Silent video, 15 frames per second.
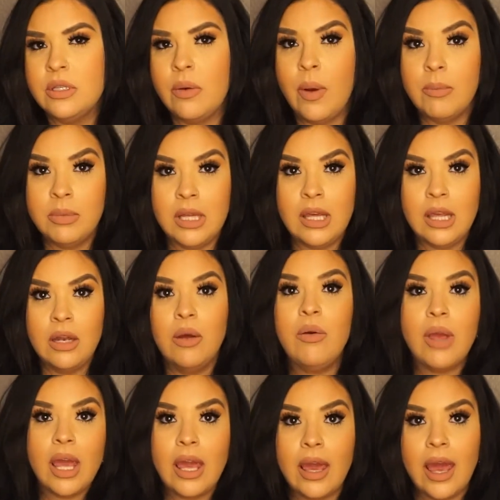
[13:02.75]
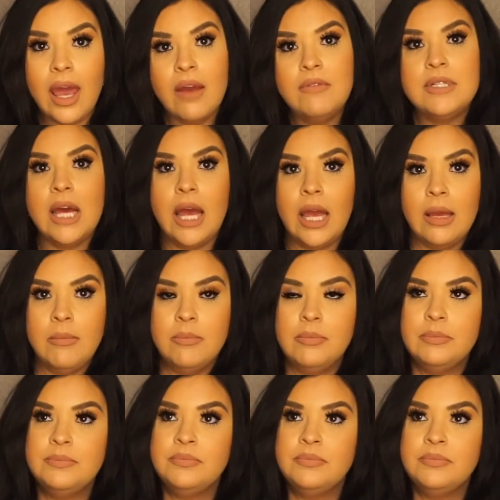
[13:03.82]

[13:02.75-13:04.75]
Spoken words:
So I'm thinking, okay, I have time